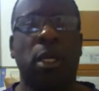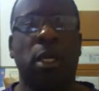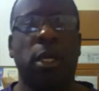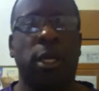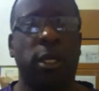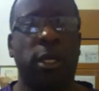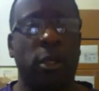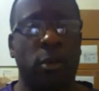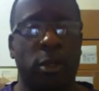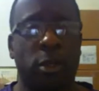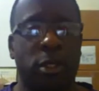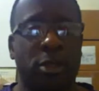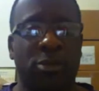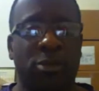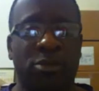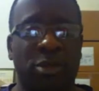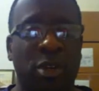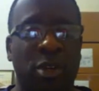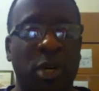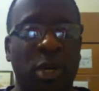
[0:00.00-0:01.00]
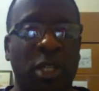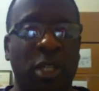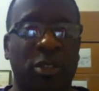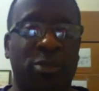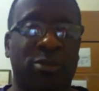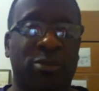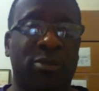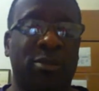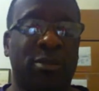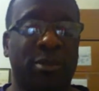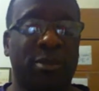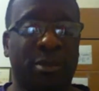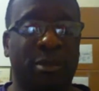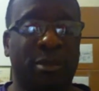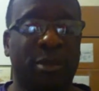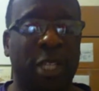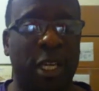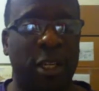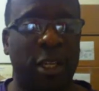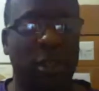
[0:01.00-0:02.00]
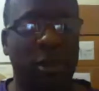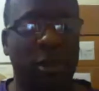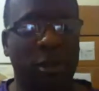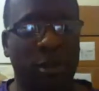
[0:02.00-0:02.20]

Anyways, oh well. I didn't.